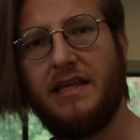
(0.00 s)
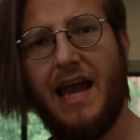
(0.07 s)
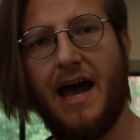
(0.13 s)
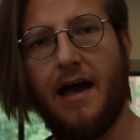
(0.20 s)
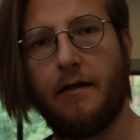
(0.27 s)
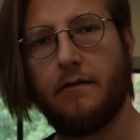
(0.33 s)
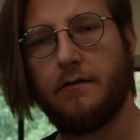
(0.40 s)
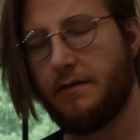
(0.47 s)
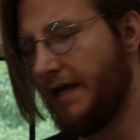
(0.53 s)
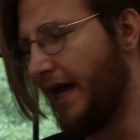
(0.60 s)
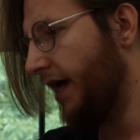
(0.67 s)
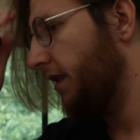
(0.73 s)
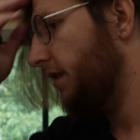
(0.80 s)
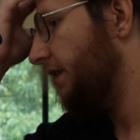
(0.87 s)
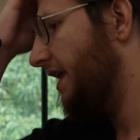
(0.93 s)
Yeah.
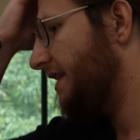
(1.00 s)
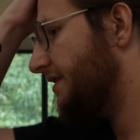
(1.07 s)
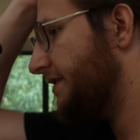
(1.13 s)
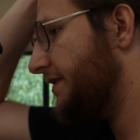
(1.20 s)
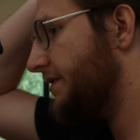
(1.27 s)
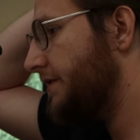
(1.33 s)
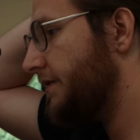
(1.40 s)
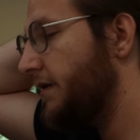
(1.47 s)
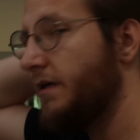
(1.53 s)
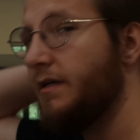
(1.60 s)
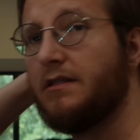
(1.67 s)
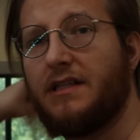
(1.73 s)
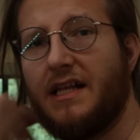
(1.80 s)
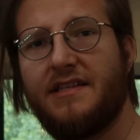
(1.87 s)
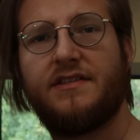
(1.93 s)
Let's
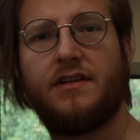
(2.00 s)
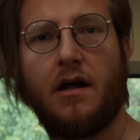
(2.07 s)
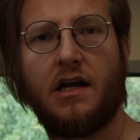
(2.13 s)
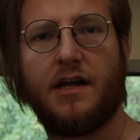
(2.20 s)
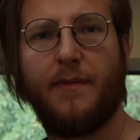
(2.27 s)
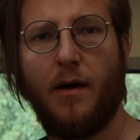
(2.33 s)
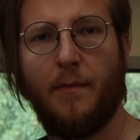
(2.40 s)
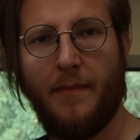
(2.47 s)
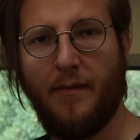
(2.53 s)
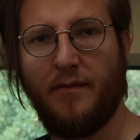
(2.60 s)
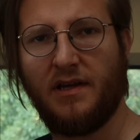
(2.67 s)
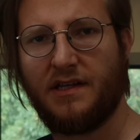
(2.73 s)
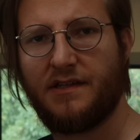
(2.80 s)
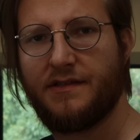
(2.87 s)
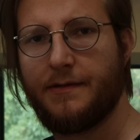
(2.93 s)
talk about
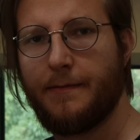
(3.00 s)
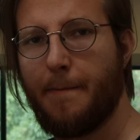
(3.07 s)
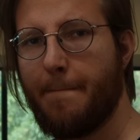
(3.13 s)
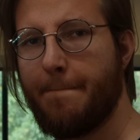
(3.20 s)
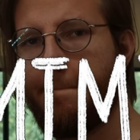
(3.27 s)
mimics.